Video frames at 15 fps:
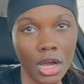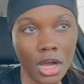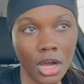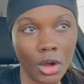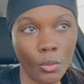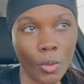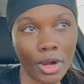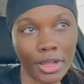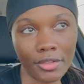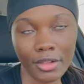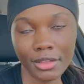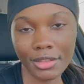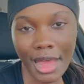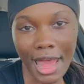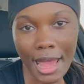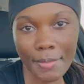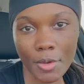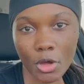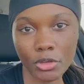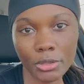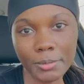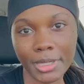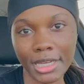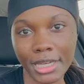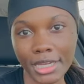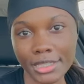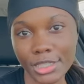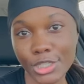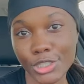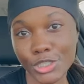work in the lab only because
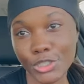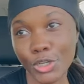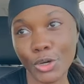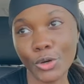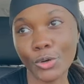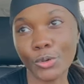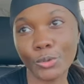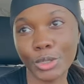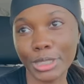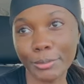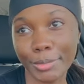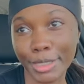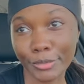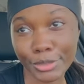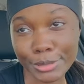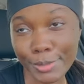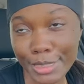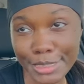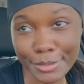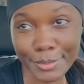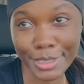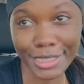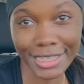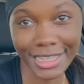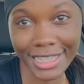there's no really big responsibility.